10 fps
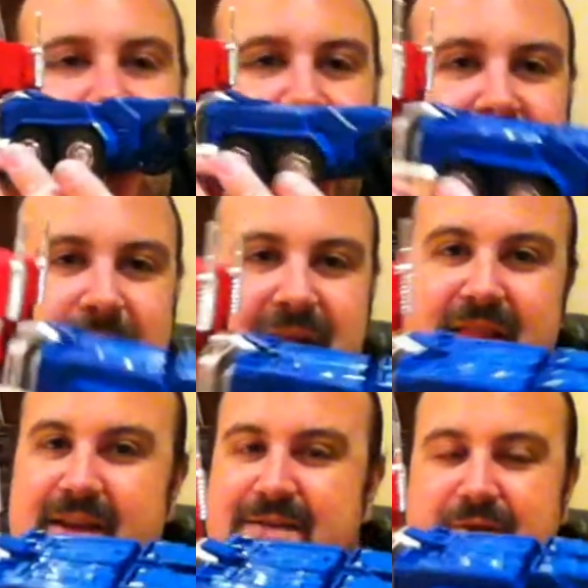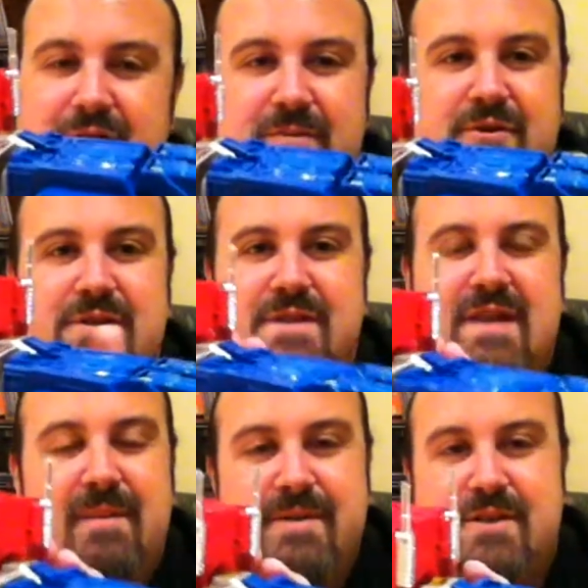and then make the legs fold up just the
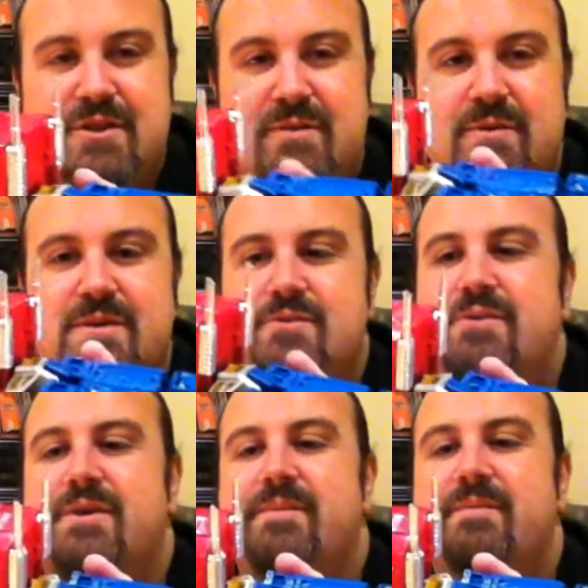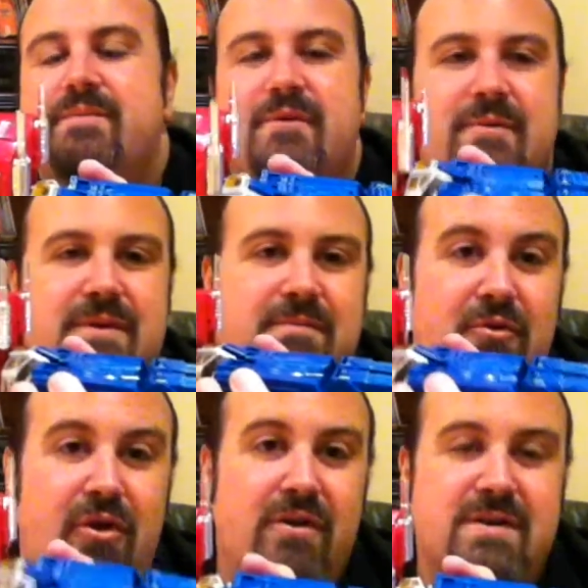same as the G1 toy, but with
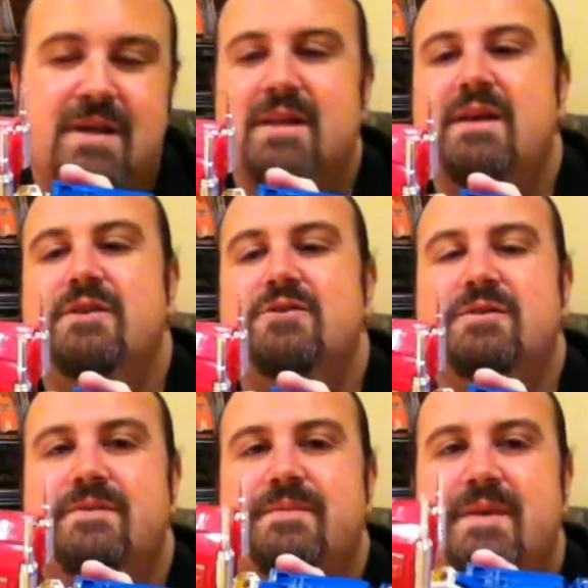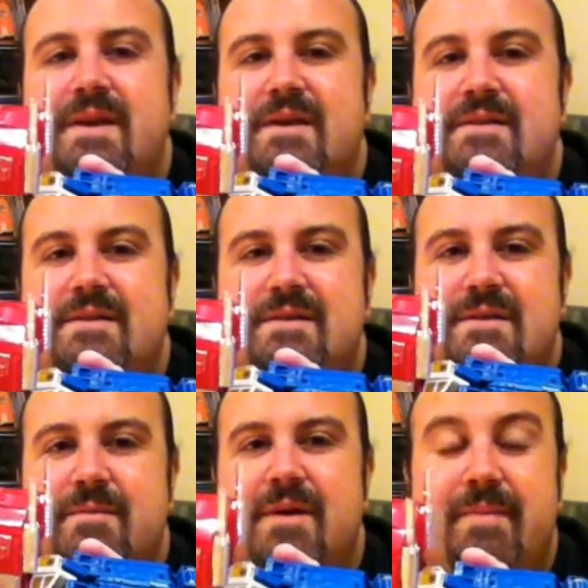more articulation and
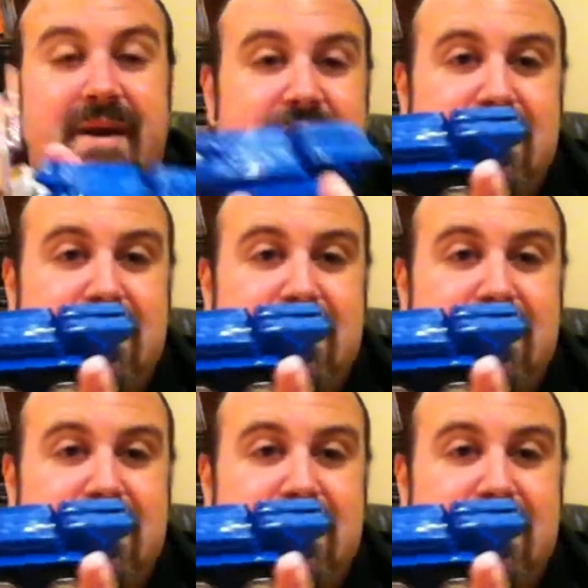a bit better